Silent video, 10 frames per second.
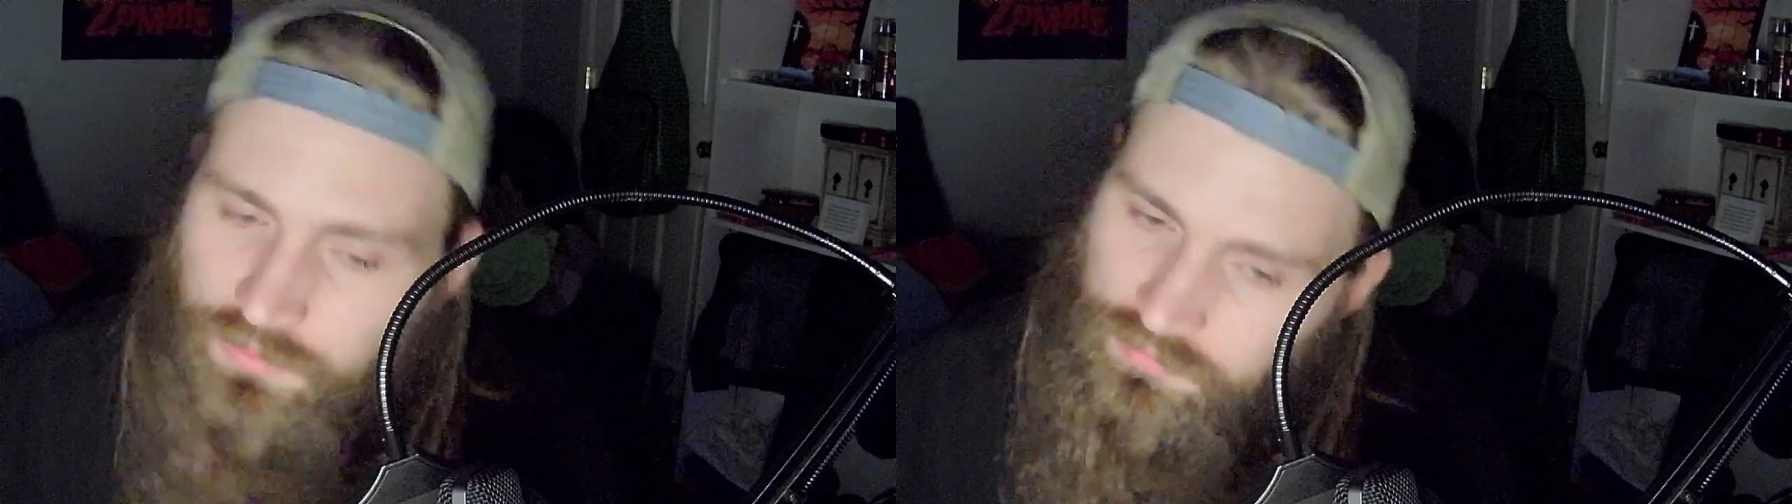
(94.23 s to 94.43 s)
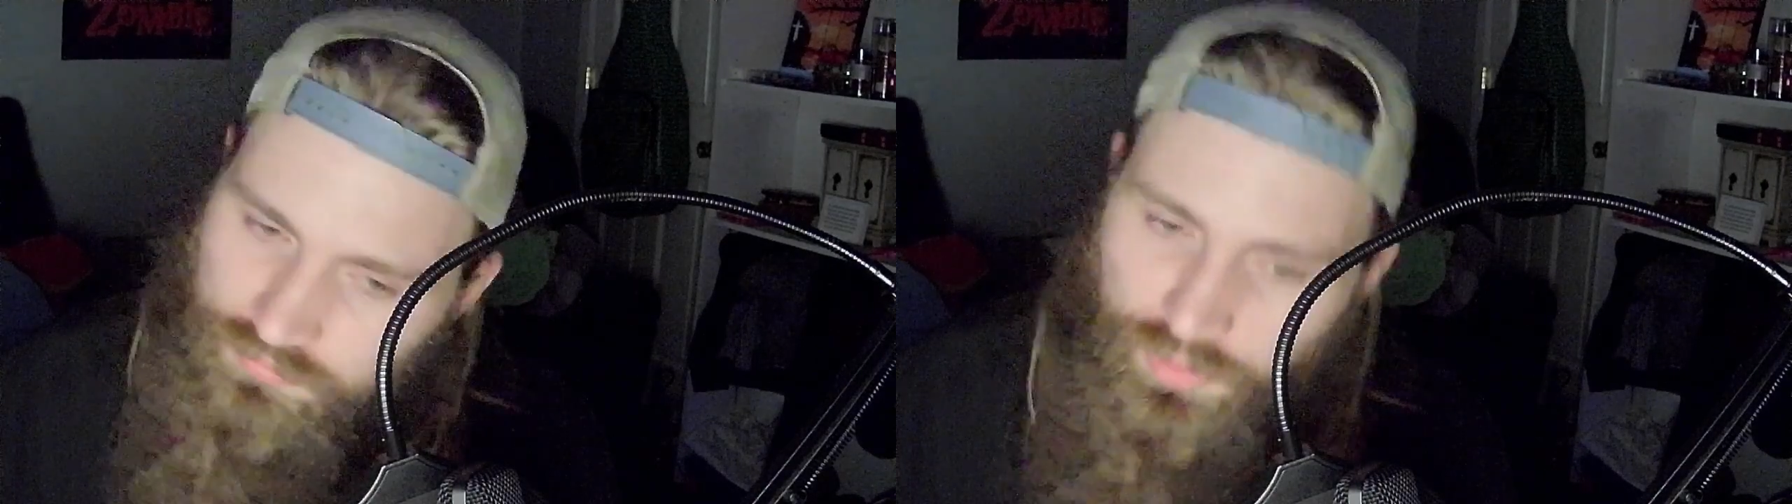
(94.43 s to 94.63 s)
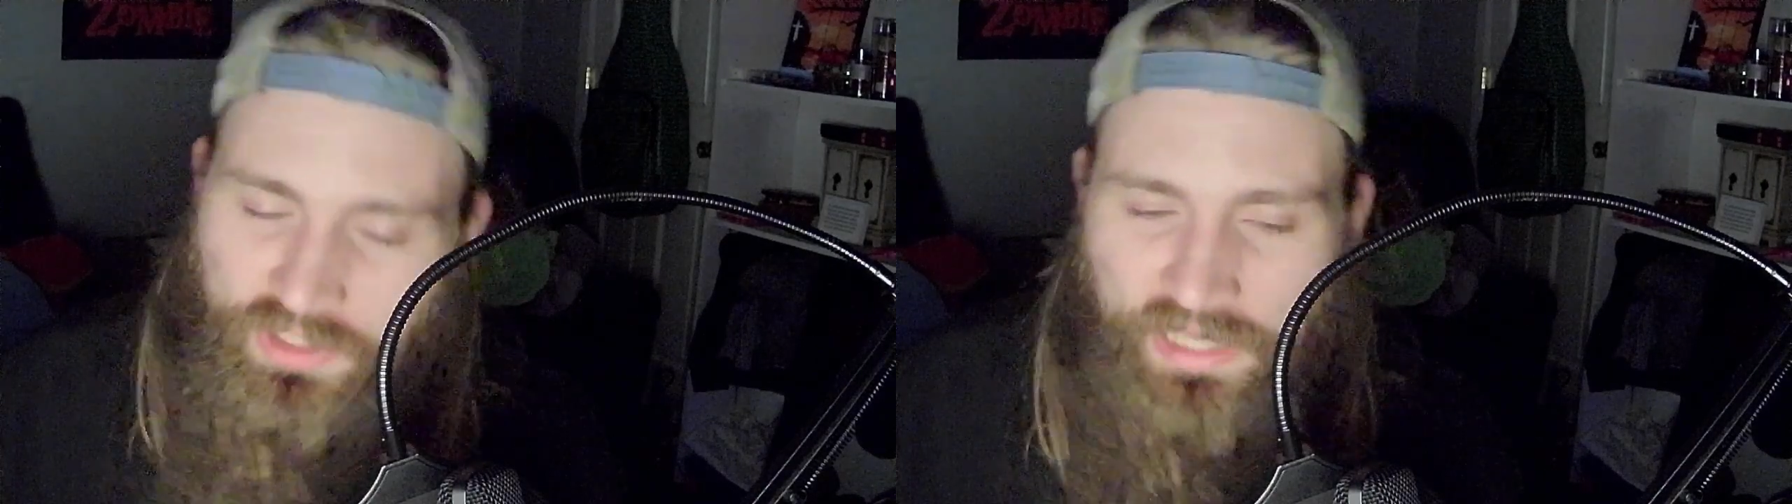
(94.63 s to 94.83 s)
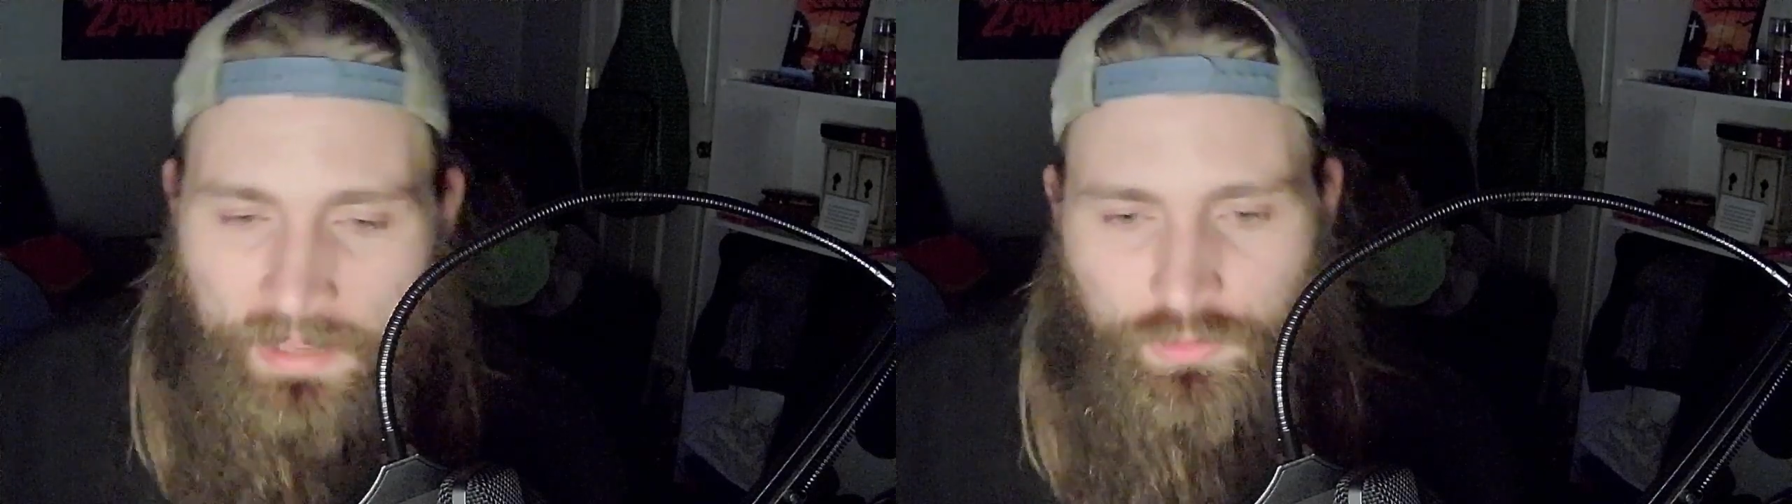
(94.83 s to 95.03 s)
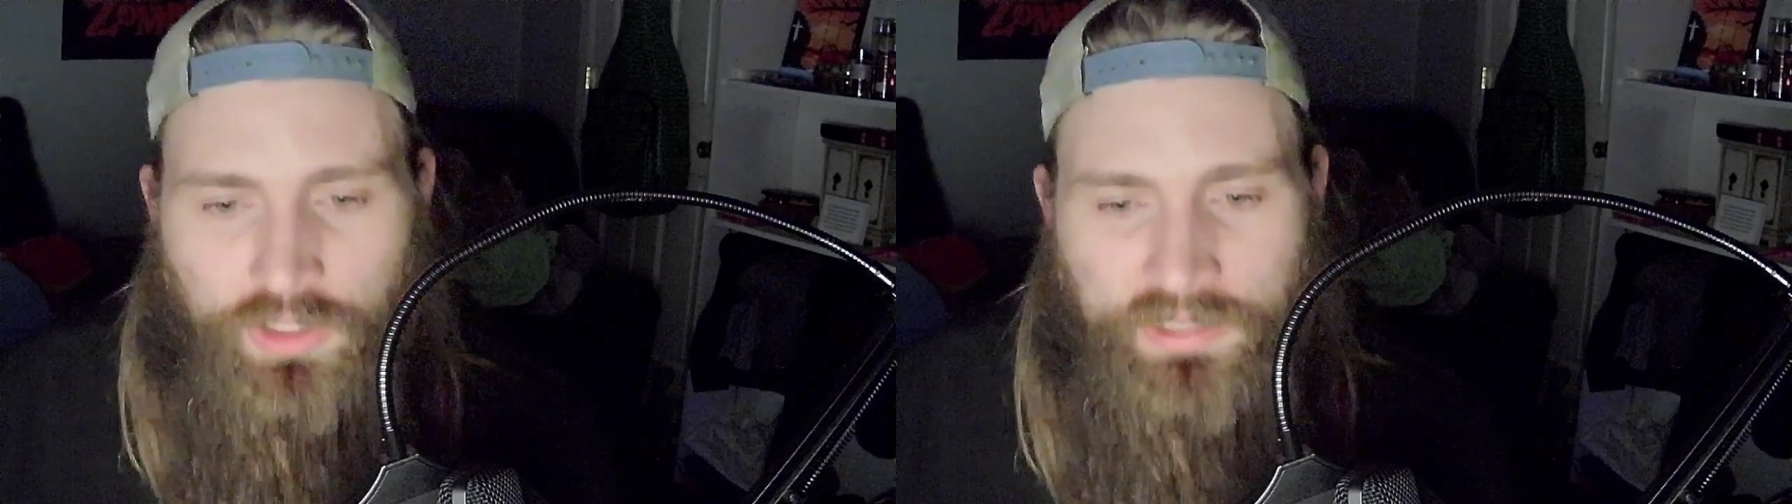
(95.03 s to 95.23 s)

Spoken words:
Pretty damn good.